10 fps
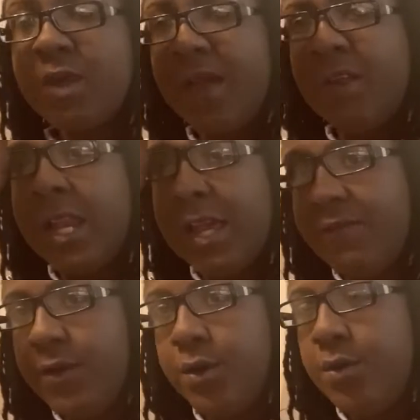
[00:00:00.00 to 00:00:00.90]
We have a lake
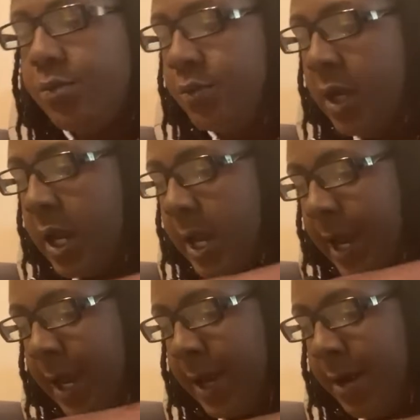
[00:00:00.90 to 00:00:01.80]
view
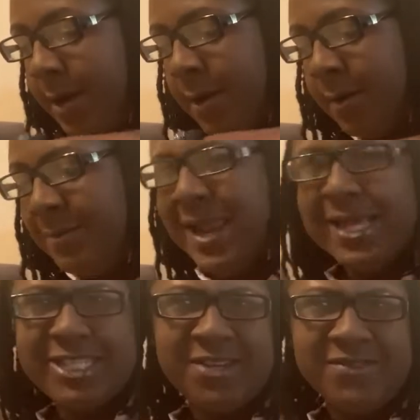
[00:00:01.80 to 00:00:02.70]
and um,
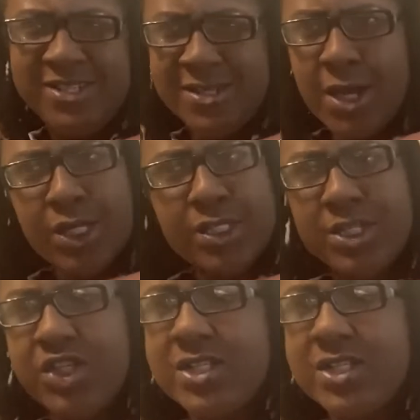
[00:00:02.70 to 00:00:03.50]
lots of ducks and